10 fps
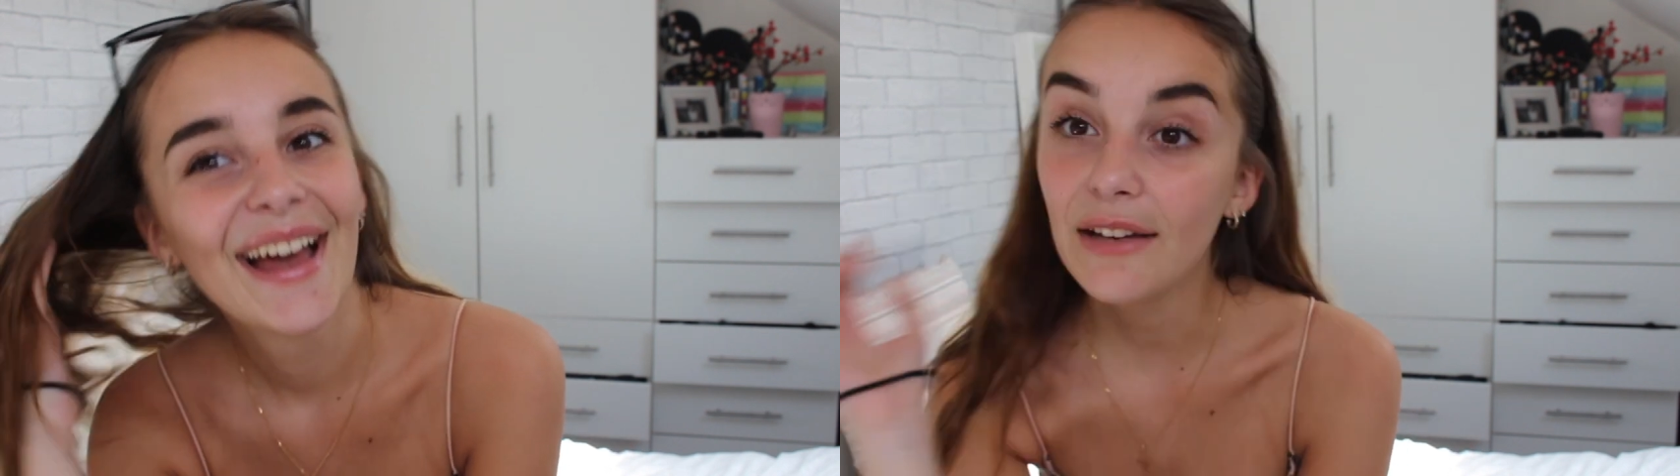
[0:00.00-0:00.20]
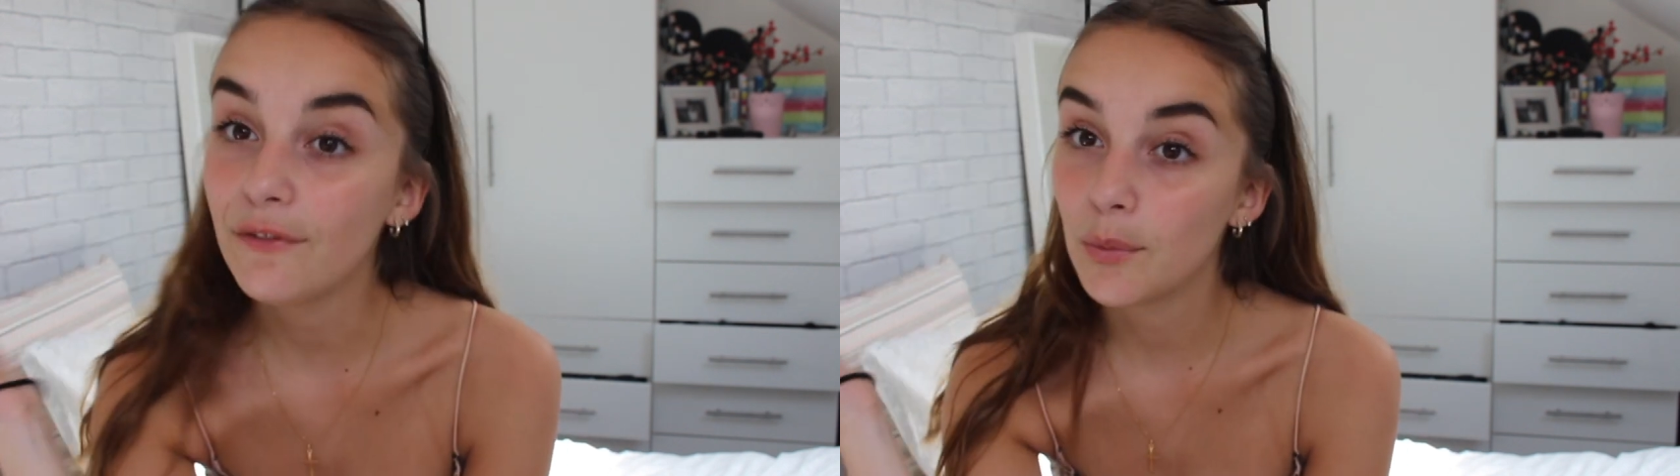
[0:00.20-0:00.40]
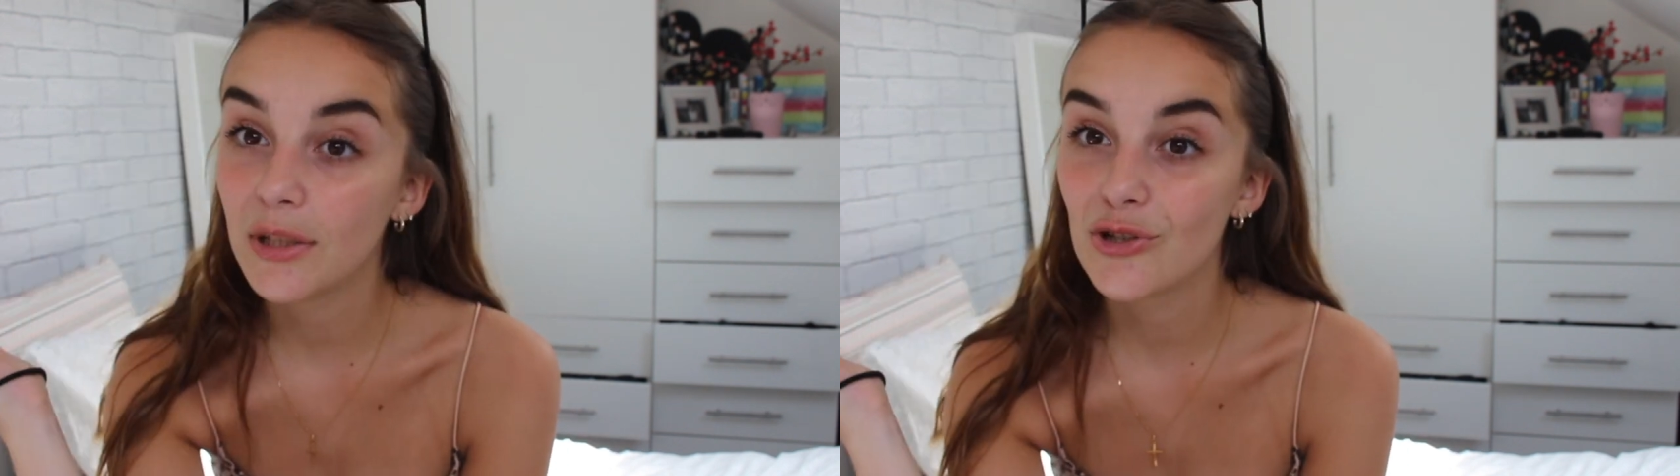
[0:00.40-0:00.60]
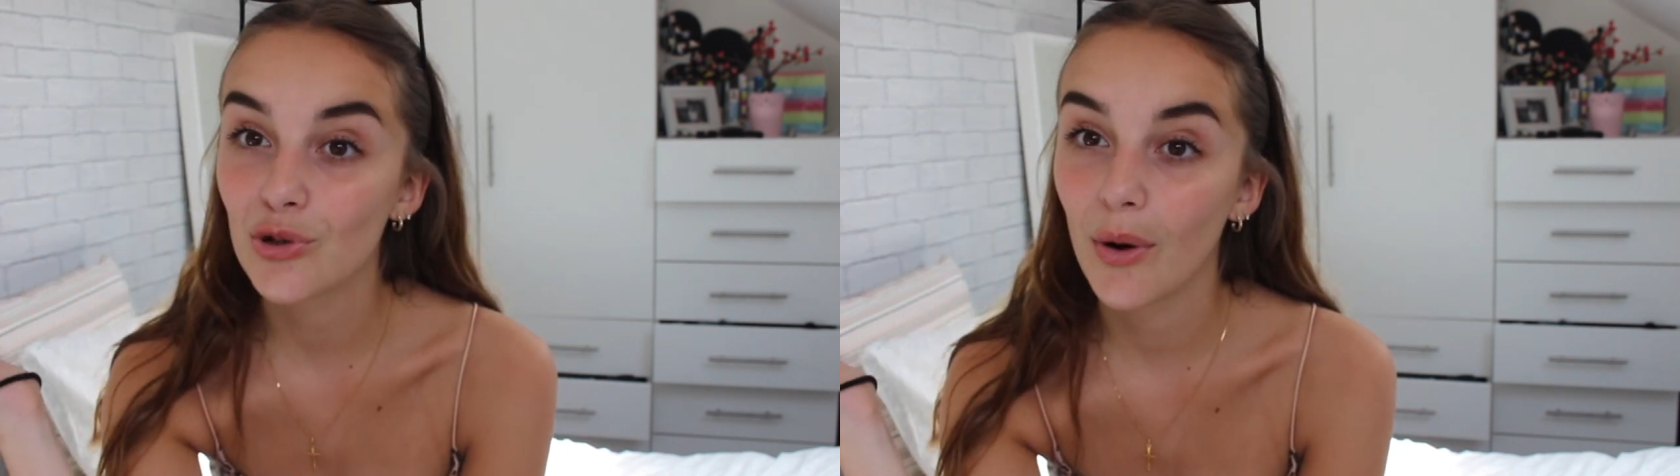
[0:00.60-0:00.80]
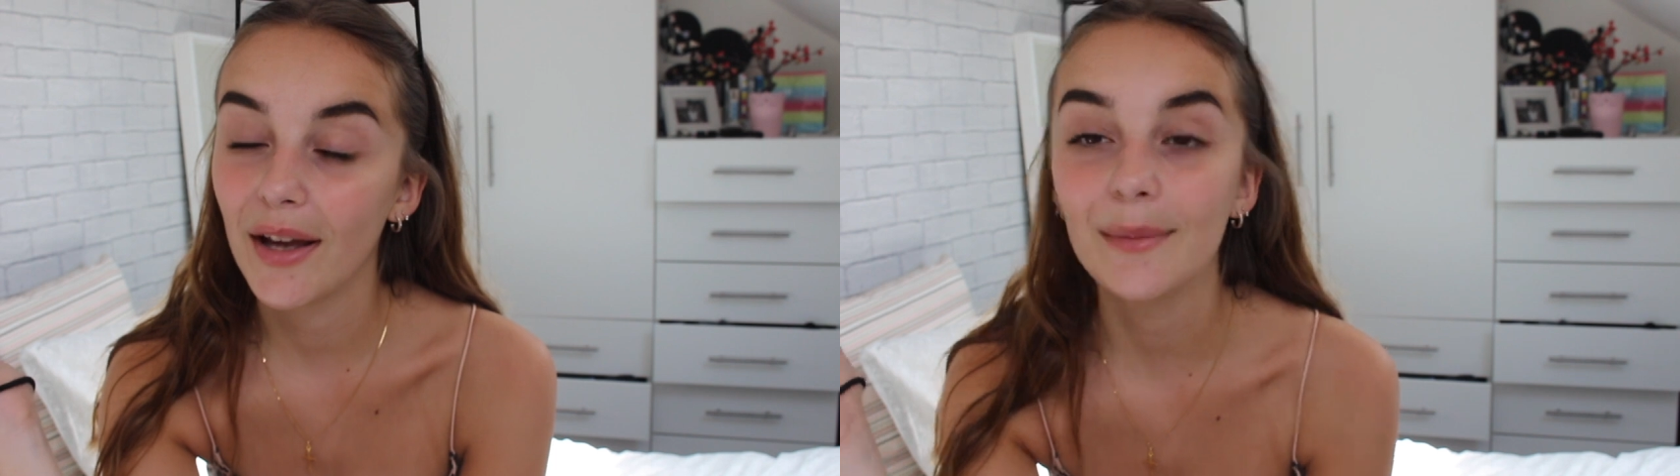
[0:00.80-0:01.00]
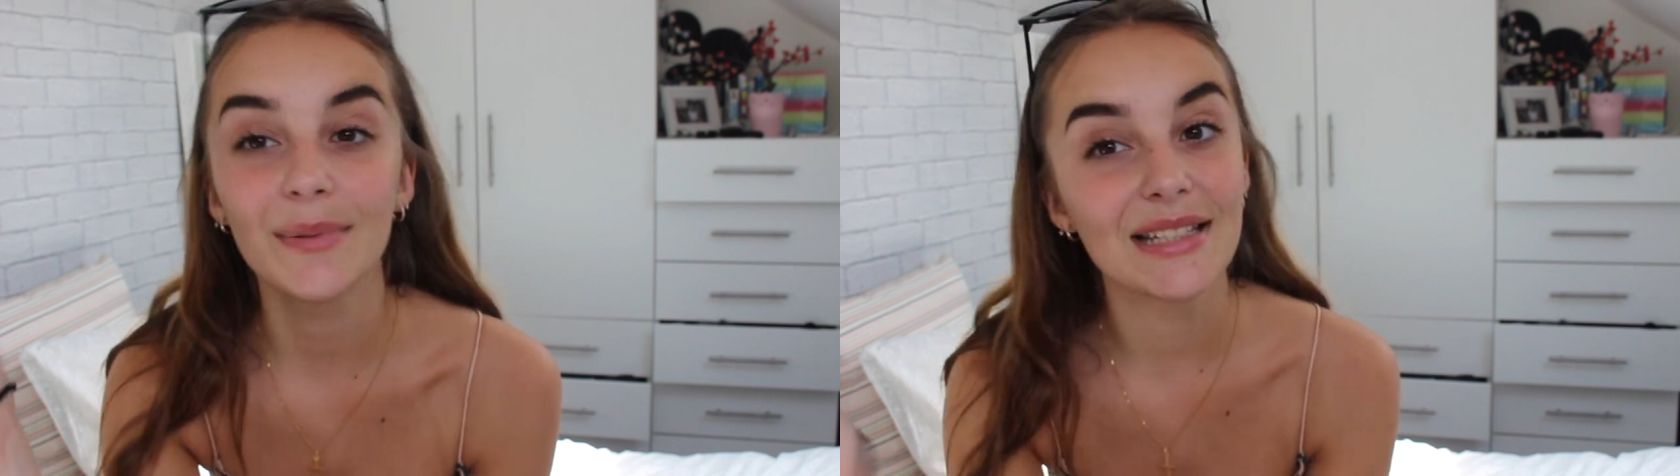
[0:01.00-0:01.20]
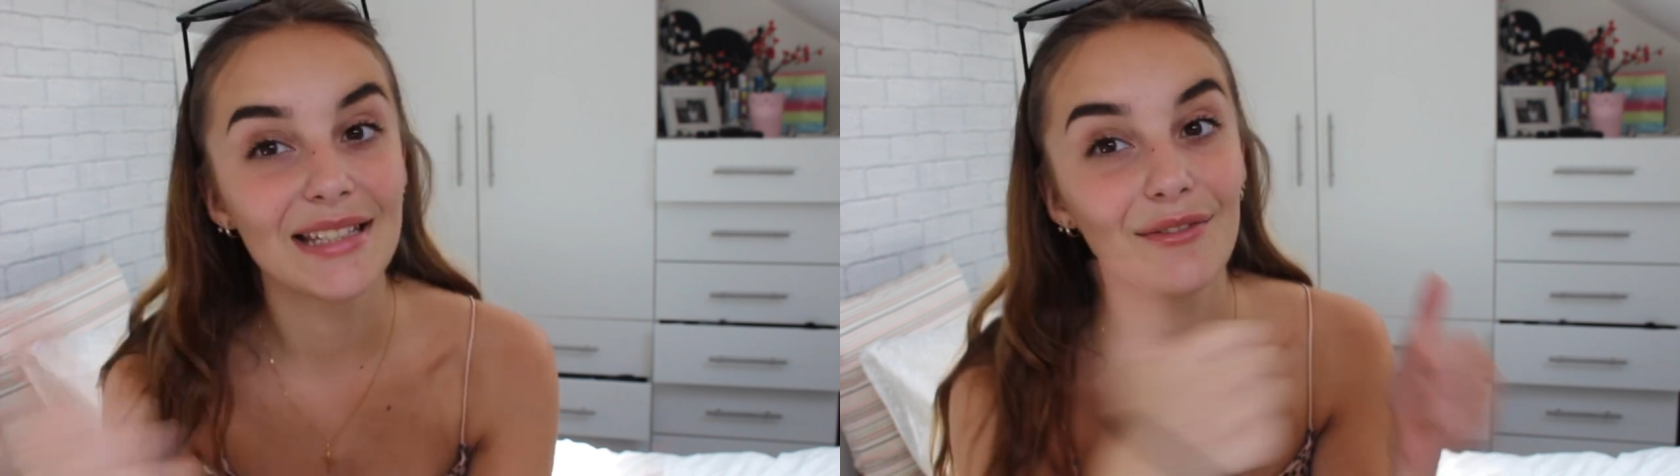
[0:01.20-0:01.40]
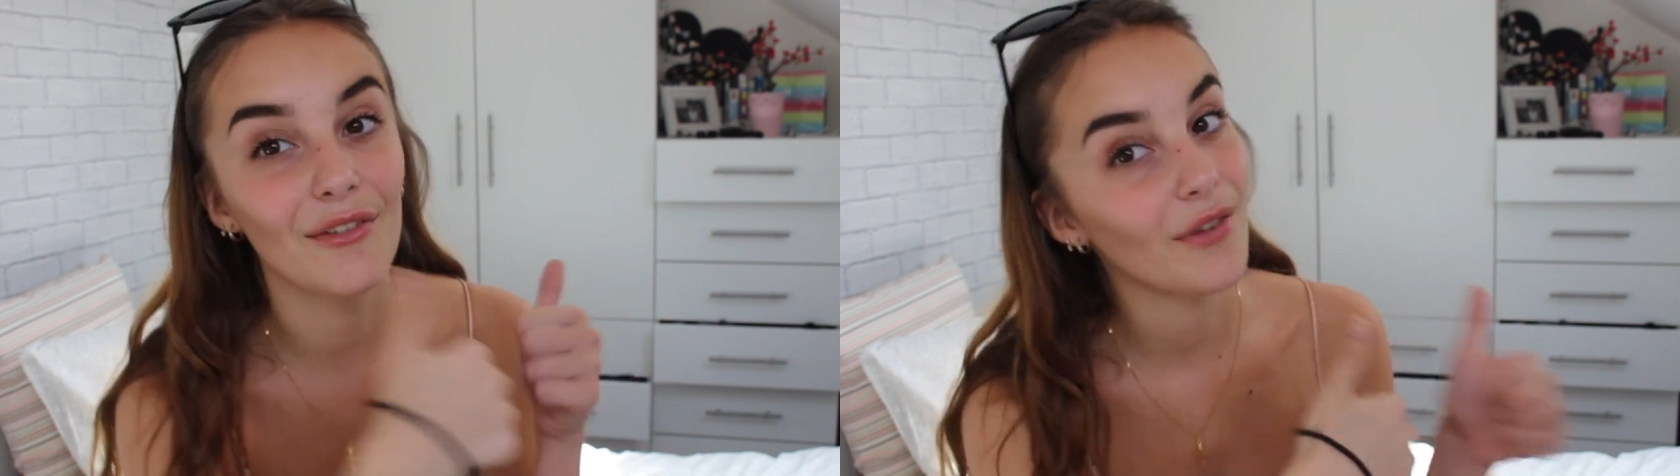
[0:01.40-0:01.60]
If you enjoyed,
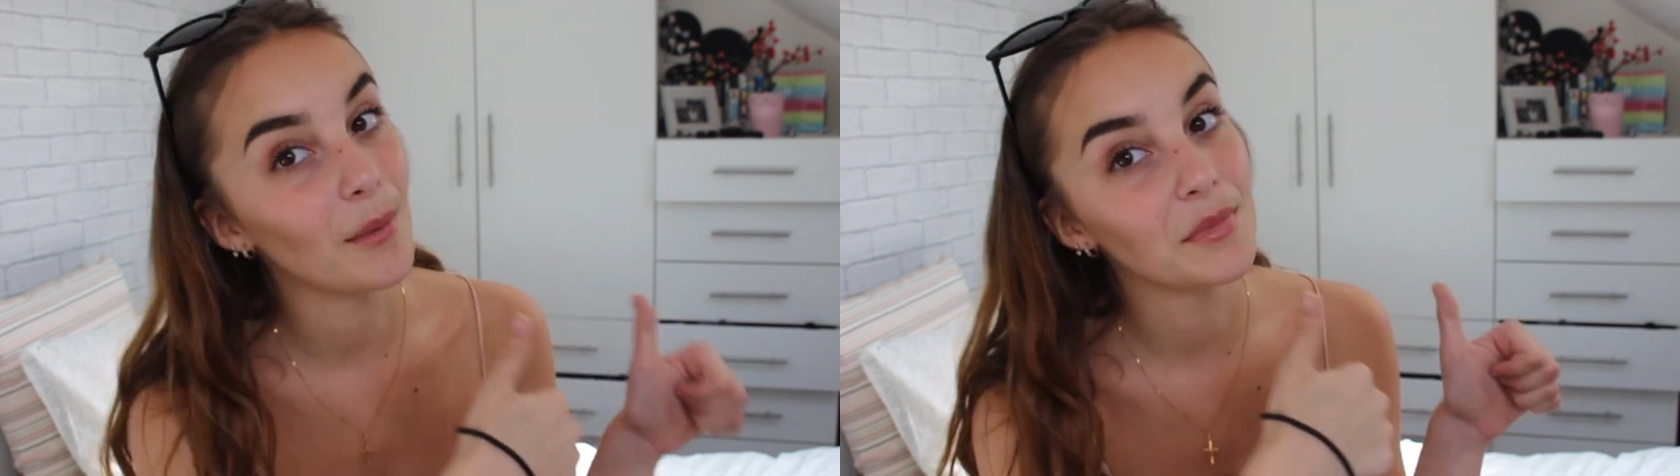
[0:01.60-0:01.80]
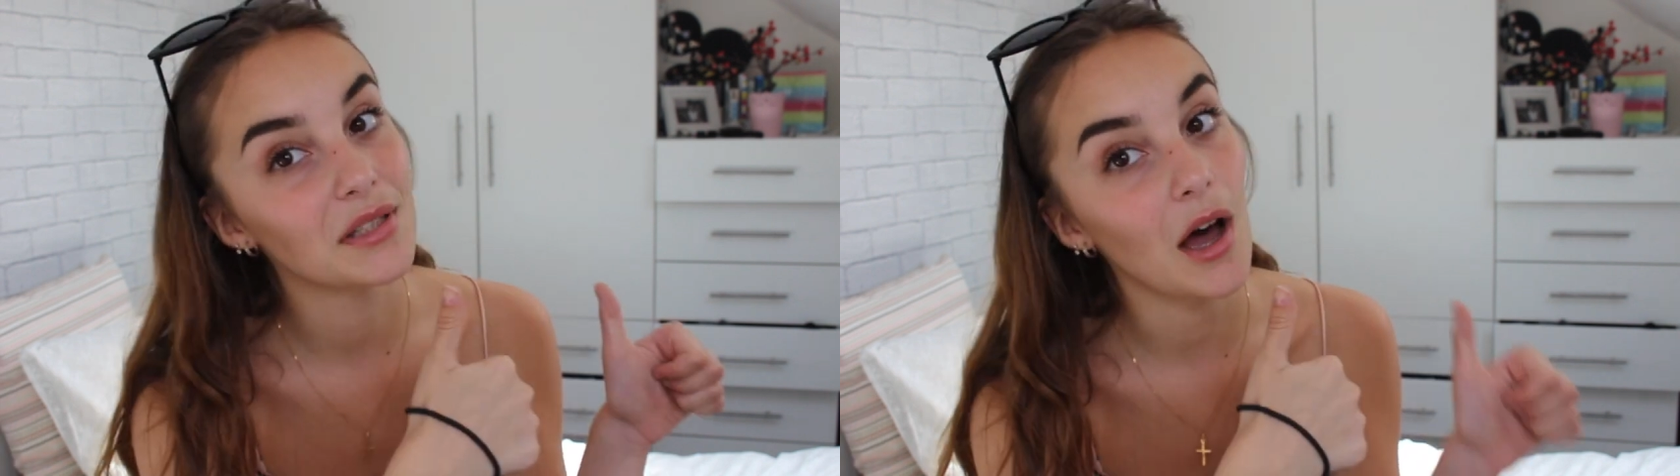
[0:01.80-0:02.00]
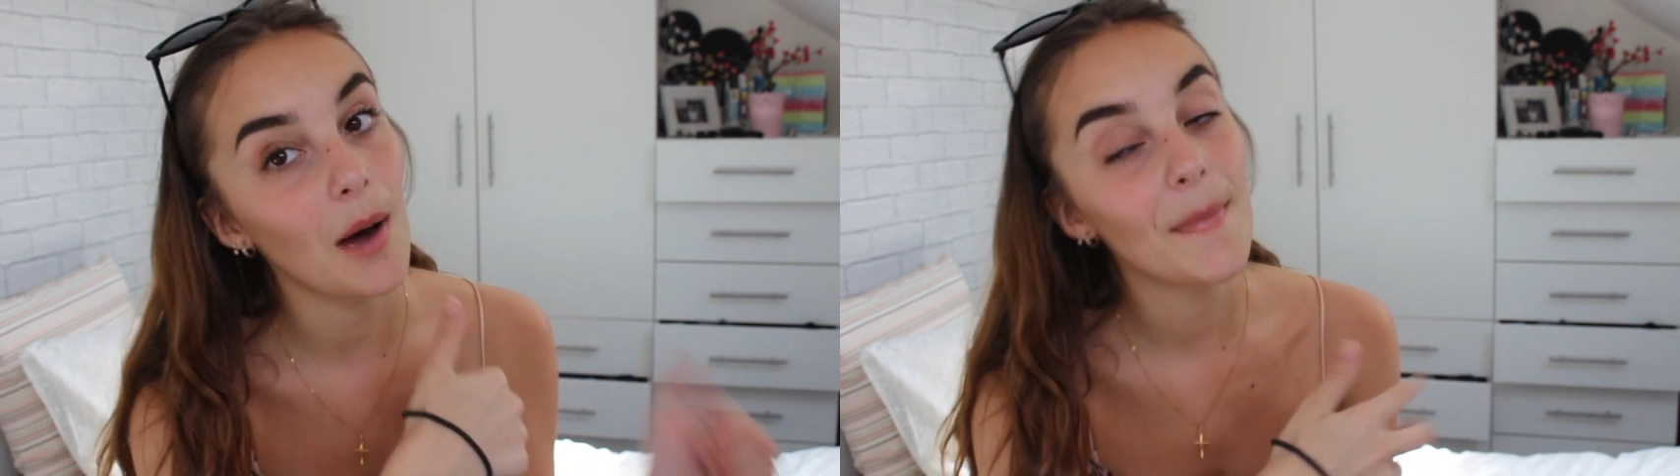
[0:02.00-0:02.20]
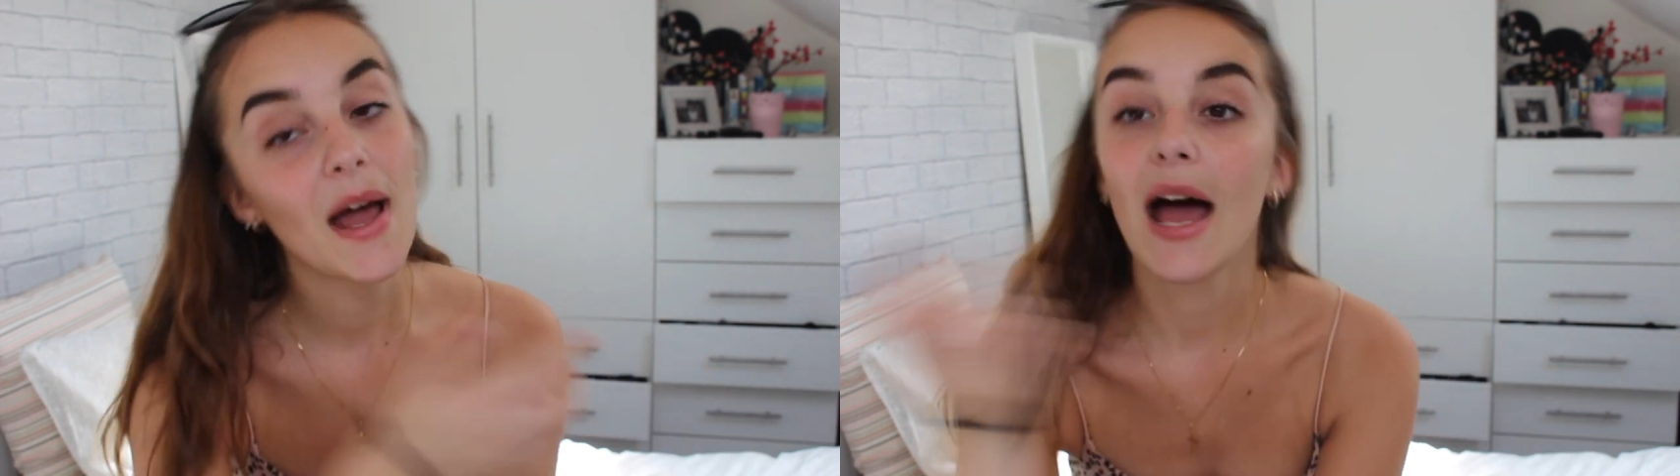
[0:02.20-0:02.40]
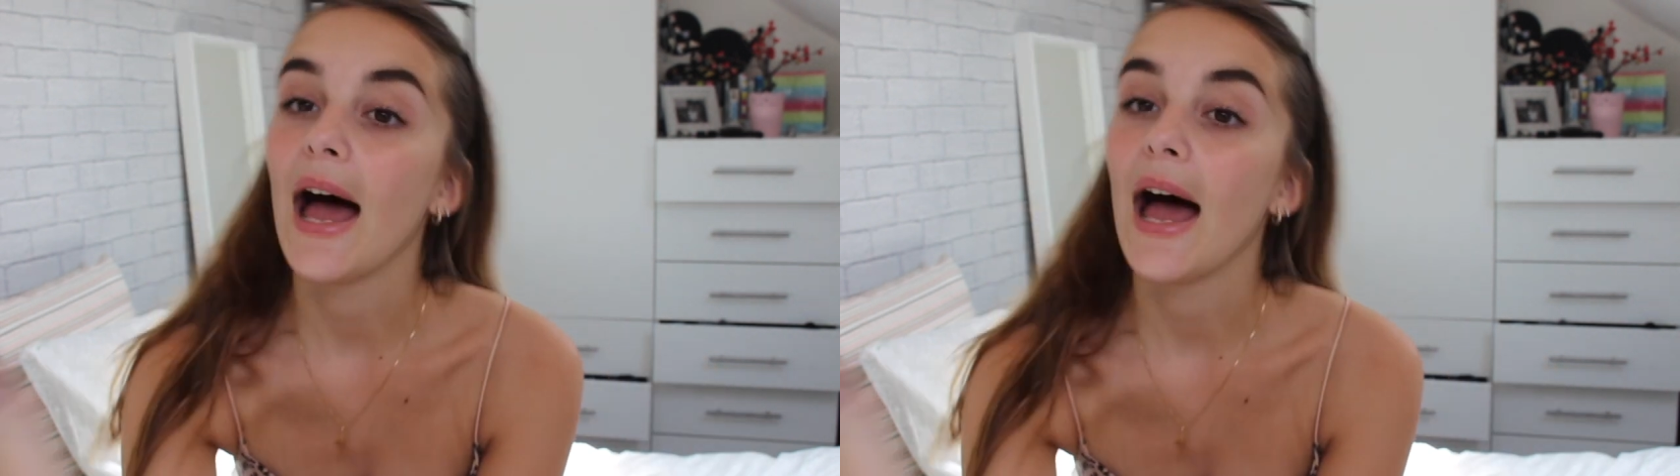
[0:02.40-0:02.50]
please leave a thumbs up